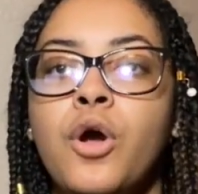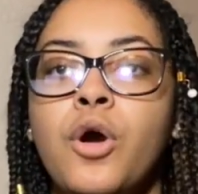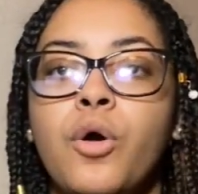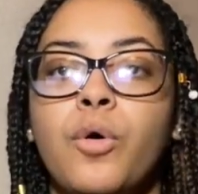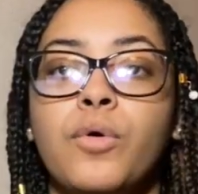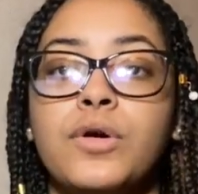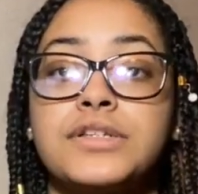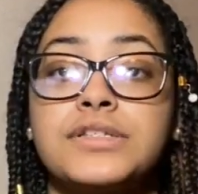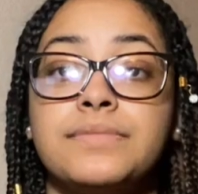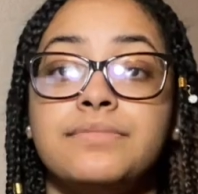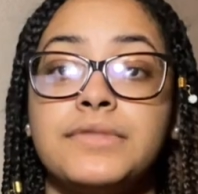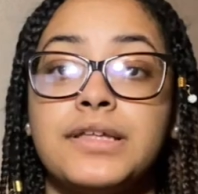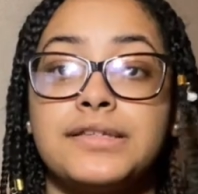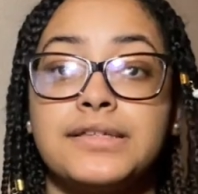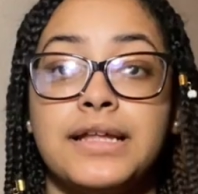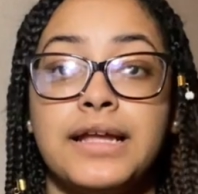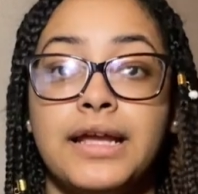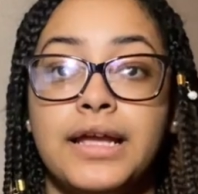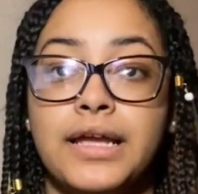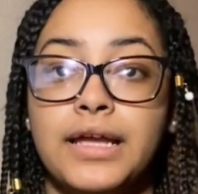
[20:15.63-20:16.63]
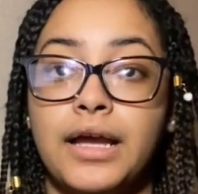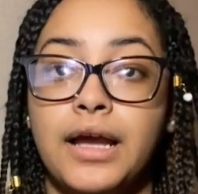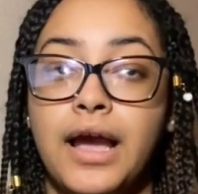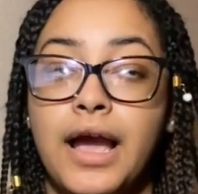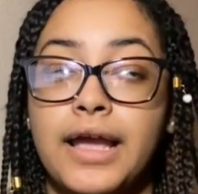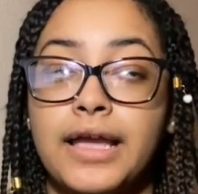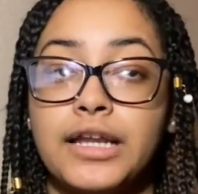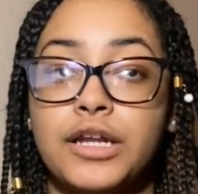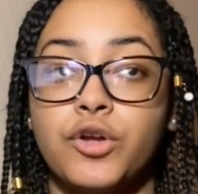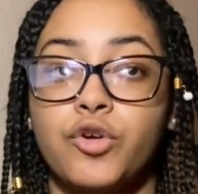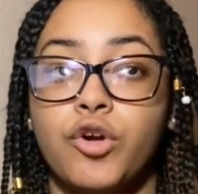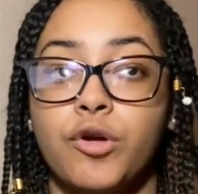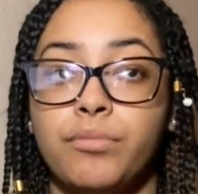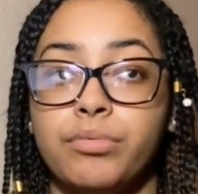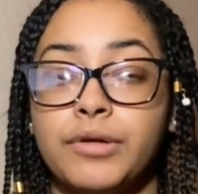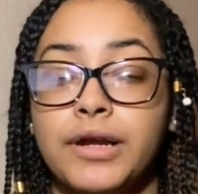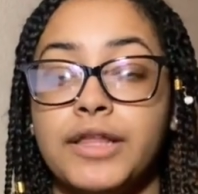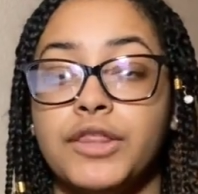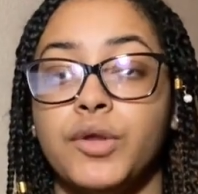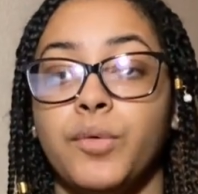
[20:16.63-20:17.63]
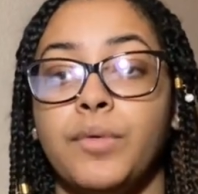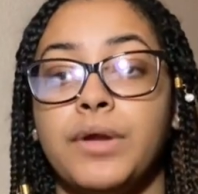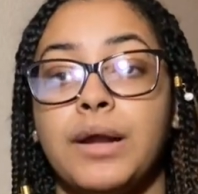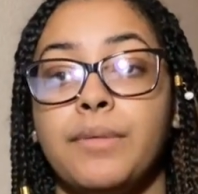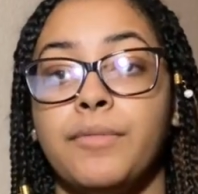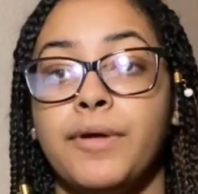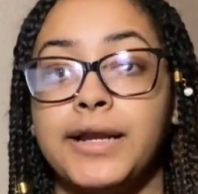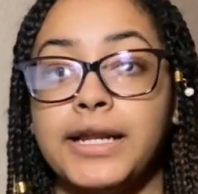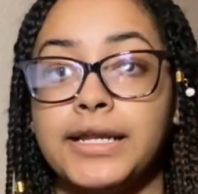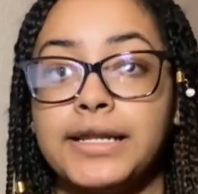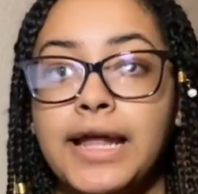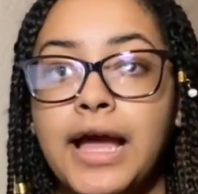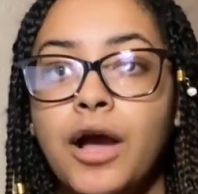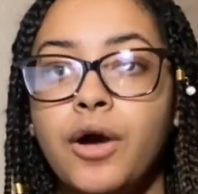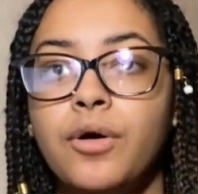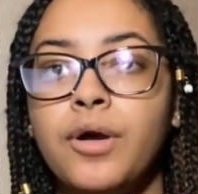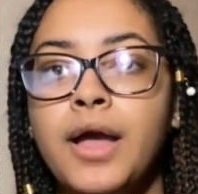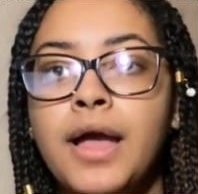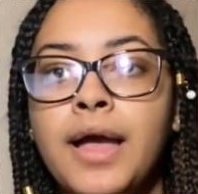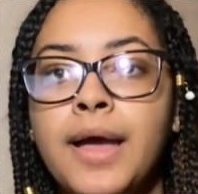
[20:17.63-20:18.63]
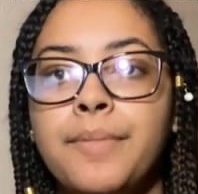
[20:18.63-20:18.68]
or some things that I can incorporate in the one I'm writing now,